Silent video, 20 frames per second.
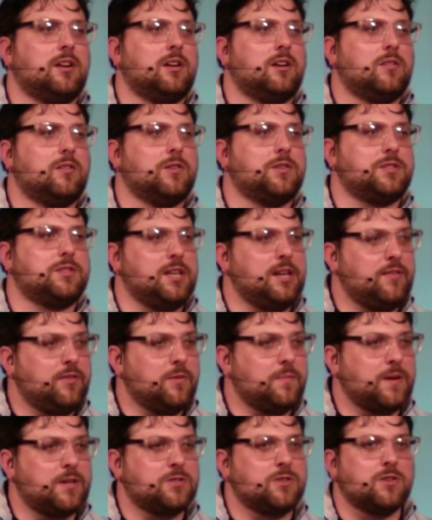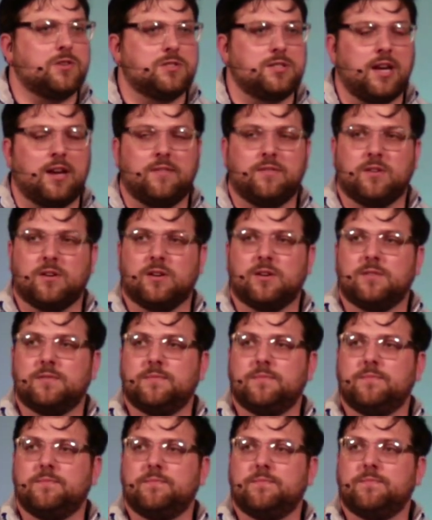receive Him as your Savior.
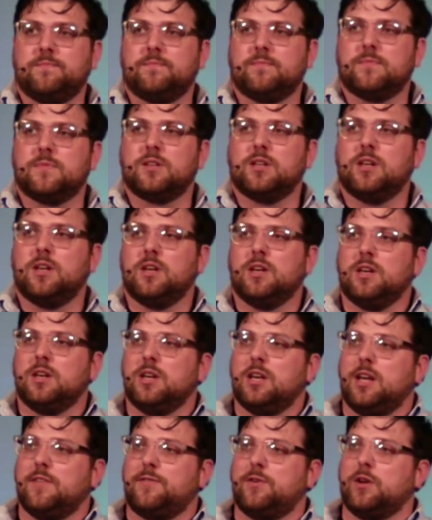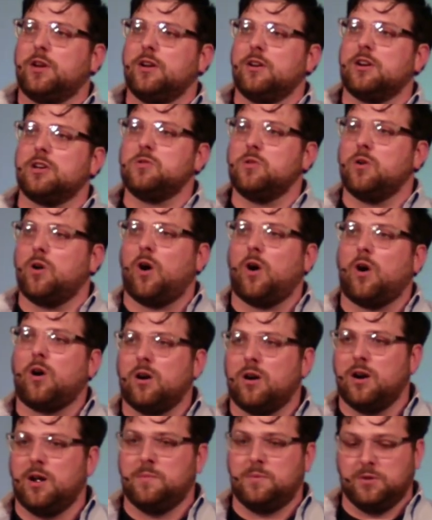If you're here and you
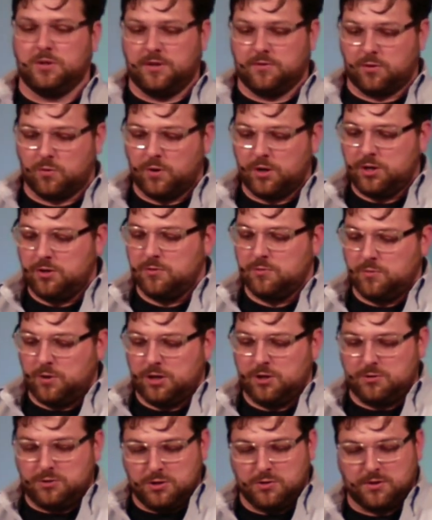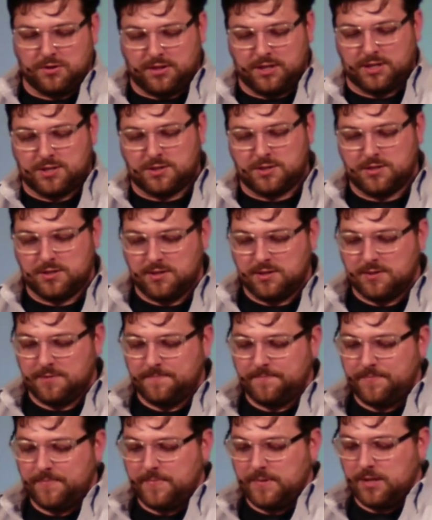are a believer, what do you, what do, you do with this?
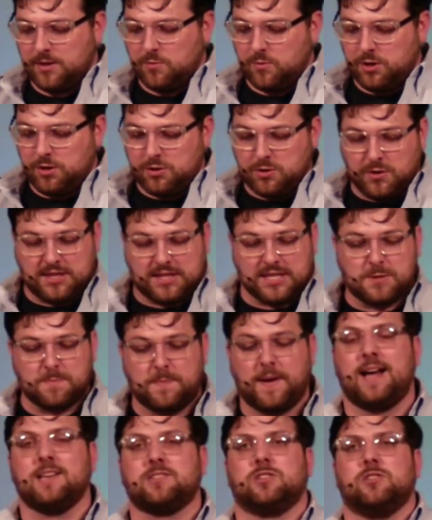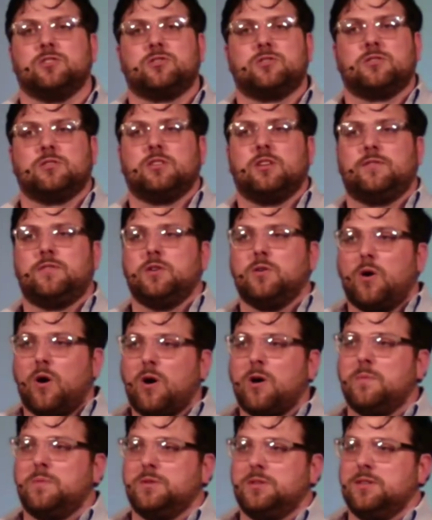What do you do with this passage if you are
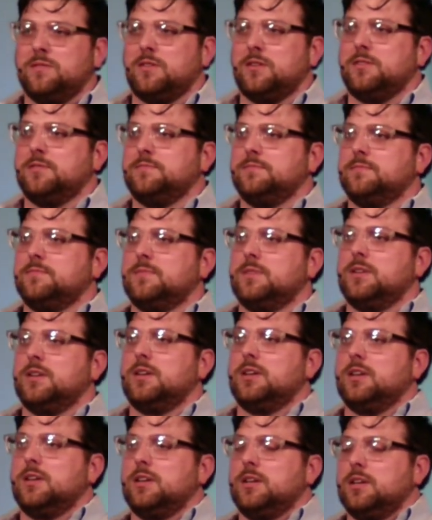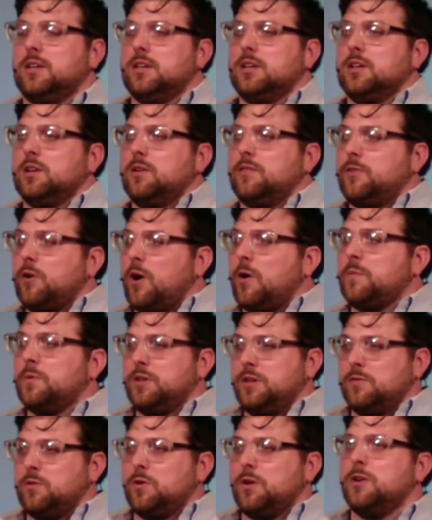a believer? If you are a
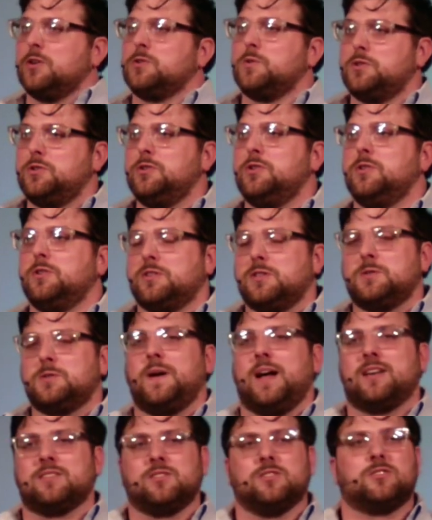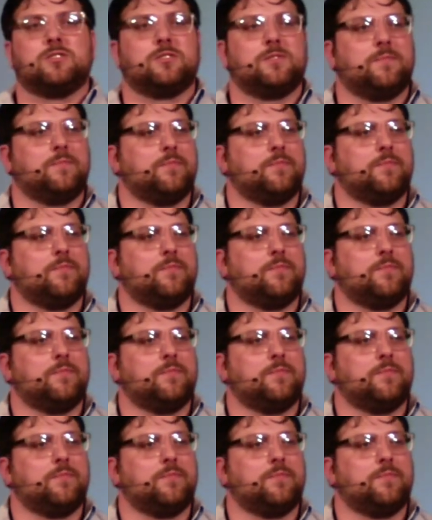believer, here's what you do with this passage